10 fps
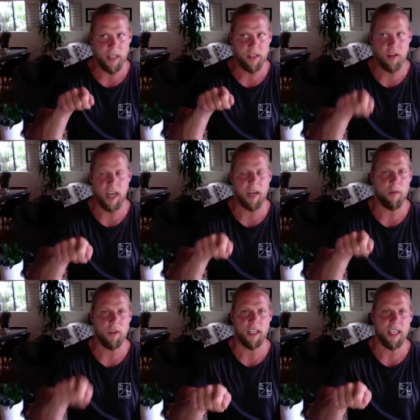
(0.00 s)
trying to
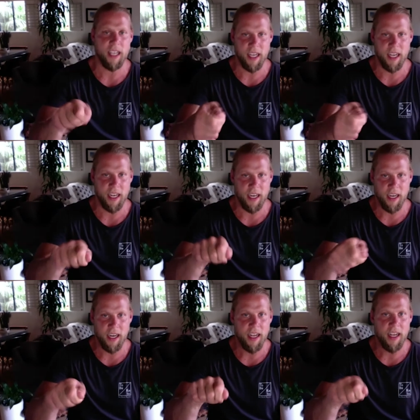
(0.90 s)
put the key in
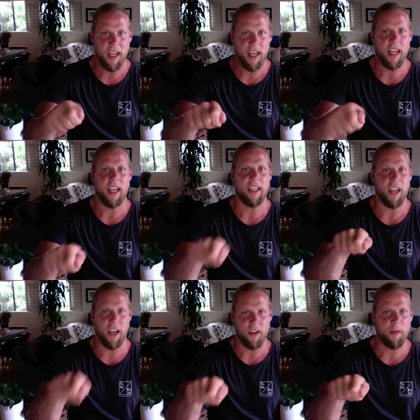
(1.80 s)
to
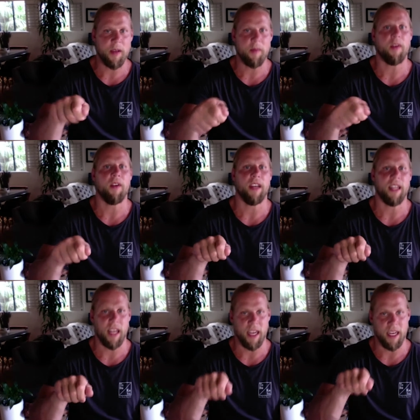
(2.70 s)
other people and
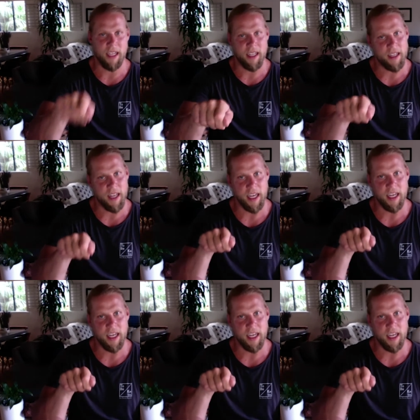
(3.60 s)
like like